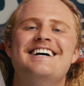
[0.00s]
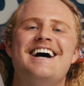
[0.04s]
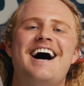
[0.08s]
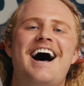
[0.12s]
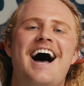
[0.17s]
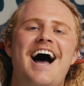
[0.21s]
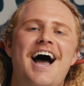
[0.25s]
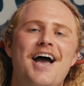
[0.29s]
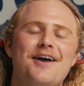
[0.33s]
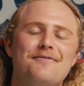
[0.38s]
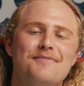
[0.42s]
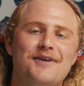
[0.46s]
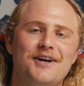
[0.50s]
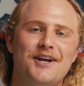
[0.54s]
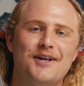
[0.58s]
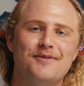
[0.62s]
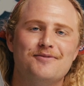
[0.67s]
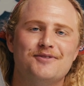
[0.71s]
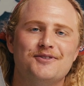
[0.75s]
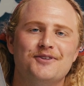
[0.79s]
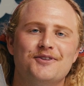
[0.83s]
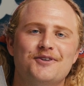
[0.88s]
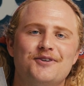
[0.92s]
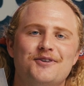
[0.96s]
Hi, my
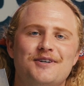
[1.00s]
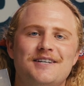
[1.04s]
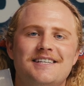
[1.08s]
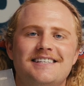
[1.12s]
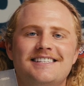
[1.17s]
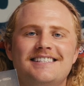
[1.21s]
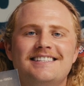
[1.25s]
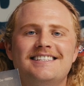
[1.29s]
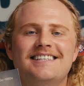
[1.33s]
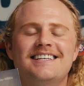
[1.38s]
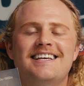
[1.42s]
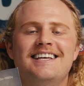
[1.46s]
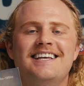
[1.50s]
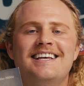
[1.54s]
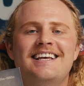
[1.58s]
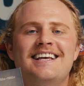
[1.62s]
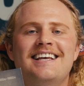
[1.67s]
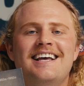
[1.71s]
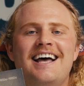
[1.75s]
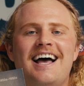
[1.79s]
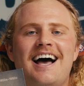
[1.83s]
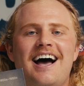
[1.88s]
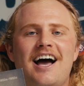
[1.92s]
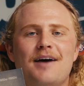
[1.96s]
name's Lewis.
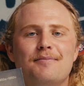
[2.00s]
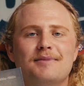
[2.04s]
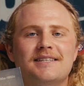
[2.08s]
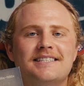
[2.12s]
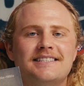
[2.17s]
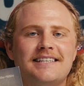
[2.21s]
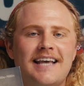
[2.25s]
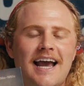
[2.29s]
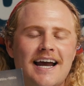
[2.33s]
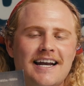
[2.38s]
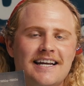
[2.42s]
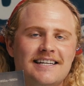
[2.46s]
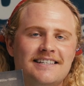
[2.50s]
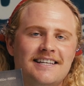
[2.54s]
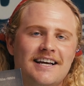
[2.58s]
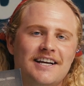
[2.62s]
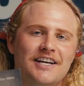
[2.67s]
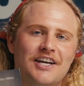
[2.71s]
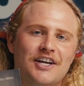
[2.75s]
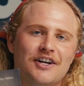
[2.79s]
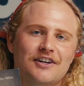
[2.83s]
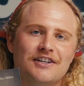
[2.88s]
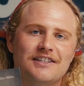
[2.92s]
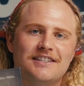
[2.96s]
I'm a scanning
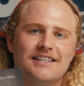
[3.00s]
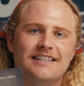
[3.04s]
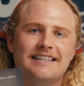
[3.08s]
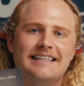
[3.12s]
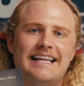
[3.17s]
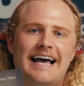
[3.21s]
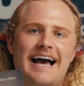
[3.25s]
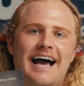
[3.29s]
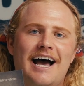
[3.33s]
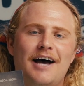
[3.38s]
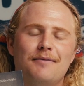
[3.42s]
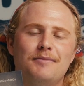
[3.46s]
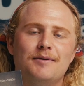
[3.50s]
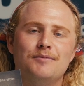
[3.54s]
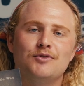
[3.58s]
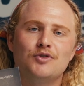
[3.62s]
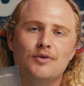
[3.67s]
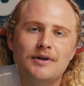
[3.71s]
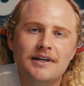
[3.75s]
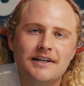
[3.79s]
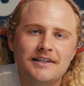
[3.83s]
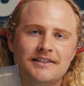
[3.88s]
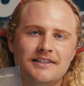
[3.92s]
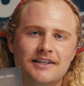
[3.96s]
tech here at the lab. I'm
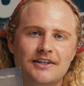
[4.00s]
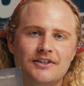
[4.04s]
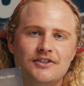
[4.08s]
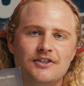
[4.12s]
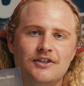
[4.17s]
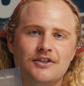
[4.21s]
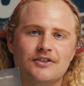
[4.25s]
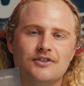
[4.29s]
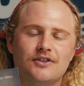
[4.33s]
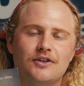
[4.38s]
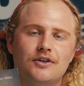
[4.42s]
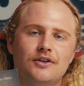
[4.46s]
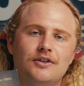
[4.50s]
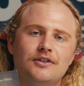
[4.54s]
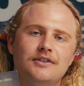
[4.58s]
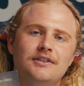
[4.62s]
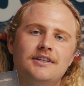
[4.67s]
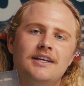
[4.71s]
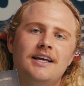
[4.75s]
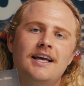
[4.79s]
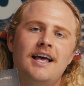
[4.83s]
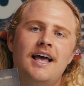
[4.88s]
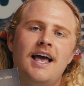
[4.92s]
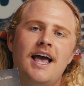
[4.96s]
26 years
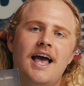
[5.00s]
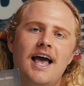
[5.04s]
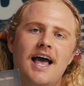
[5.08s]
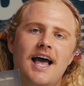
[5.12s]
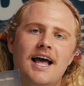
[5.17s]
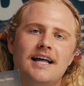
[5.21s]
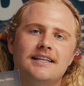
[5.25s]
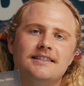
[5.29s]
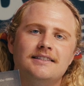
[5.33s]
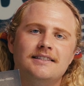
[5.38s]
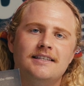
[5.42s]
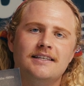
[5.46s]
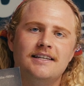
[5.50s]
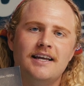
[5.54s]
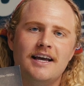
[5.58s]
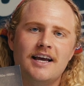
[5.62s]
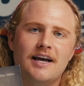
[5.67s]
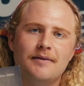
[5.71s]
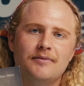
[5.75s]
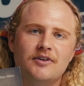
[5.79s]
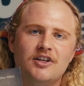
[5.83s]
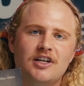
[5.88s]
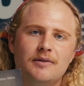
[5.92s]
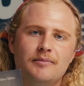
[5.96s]
old, and today
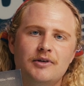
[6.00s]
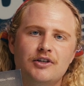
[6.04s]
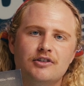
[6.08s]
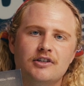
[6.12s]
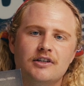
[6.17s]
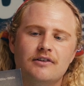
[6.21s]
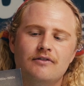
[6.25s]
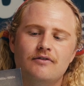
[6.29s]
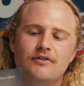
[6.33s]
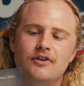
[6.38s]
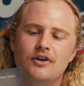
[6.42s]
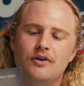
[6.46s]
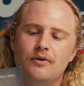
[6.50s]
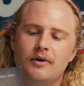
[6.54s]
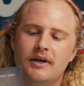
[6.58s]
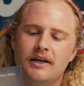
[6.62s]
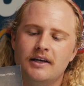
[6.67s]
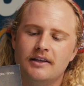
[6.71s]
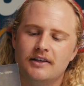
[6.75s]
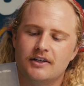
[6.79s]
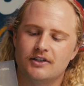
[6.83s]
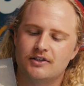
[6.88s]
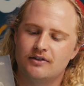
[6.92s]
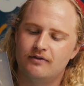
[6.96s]
I'm going to be
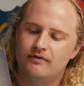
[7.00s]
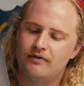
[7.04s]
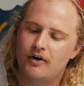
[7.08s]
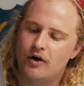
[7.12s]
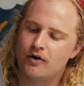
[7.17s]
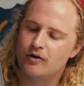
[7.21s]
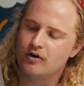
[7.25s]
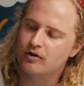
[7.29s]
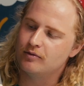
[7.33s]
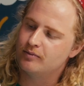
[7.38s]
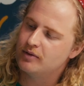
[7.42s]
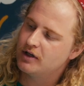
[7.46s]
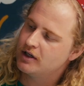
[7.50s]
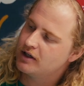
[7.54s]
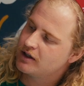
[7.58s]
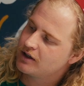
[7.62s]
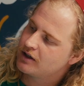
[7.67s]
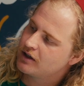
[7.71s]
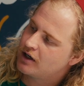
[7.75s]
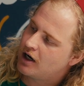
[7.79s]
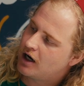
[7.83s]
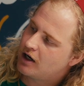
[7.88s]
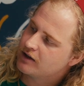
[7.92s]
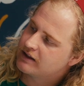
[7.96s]
reviewing this photo
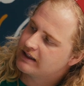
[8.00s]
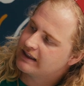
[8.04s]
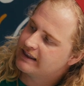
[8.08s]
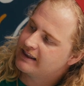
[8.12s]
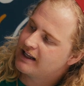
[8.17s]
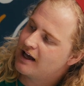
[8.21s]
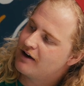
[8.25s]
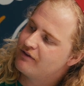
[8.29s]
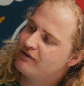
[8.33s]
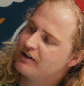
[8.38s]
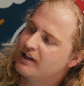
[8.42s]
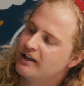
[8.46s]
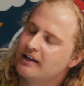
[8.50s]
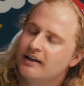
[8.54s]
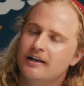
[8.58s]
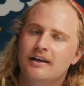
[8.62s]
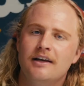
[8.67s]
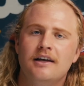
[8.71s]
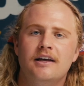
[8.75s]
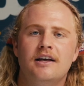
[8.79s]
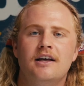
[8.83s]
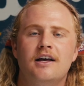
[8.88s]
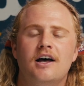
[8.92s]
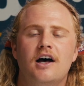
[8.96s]
book called
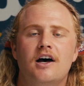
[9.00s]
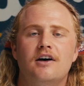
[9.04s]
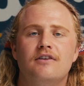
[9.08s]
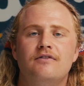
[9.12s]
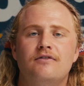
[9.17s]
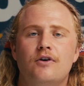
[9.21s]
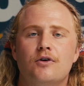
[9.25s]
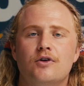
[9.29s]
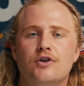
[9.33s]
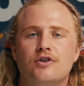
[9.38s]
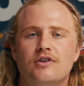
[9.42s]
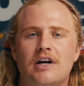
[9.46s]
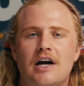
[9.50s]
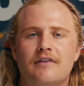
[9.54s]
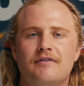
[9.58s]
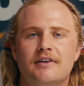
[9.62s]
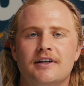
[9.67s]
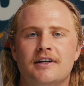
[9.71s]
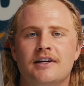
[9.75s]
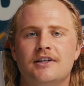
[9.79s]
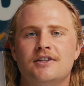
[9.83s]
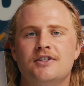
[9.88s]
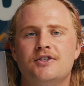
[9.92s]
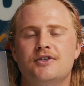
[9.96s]
Loving, A
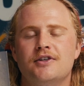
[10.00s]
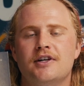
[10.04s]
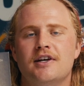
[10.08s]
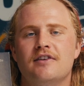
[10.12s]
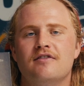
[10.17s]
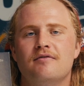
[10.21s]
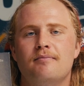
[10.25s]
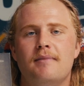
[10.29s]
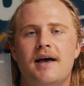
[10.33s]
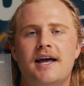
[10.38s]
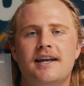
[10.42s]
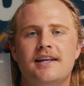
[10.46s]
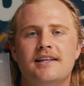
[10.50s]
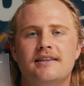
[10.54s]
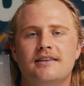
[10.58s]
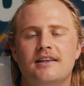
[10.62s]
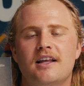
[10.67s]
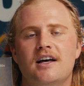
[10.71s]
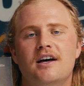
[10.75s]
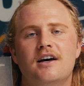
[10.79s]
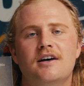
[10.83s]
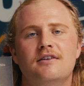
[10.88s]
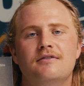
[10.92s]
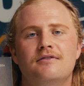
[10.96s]
Photographic History of Men in
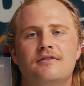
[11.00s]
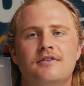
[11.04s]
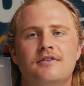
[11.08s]
Love